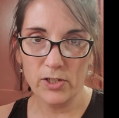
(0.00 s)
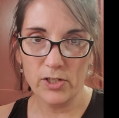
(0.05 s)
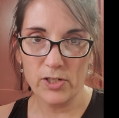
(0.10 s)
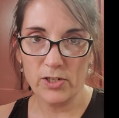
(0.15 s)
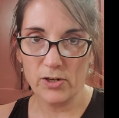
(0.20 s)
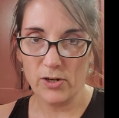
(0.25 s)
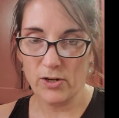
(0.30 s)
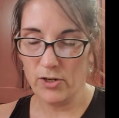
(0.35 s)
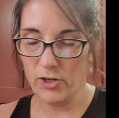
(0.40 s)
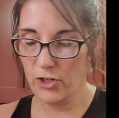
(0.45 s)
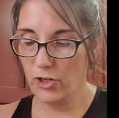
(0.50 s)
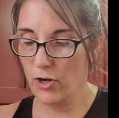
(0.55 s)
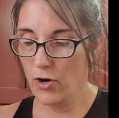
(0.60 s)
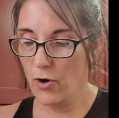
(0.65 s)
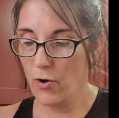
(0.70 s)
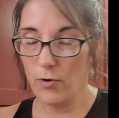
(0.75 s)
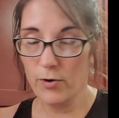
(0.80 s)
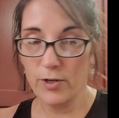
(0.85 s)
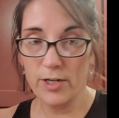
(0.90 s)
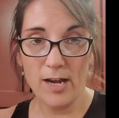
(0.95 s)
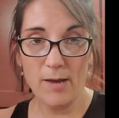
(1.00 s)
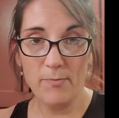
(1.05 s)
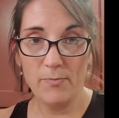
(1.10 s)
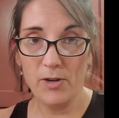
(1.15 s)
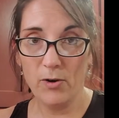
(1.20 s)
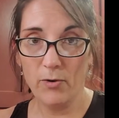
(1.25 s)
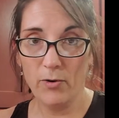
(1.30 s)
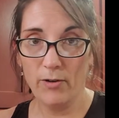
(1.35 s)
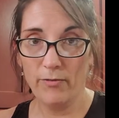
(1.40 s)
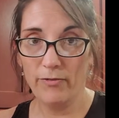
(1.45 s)
starch or
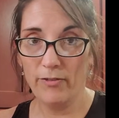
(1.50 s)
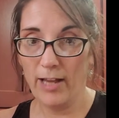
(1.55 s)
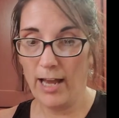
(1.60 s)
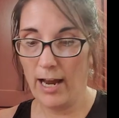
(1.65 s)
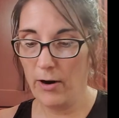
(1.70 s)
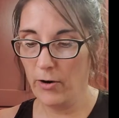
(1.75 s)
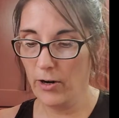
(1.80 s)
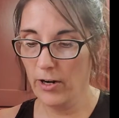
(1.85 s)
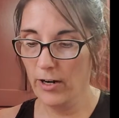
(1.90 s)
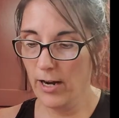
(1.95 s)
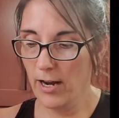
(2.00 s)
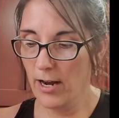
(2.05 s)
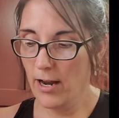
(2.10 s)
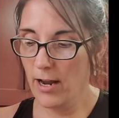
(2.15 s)
tapioca flour.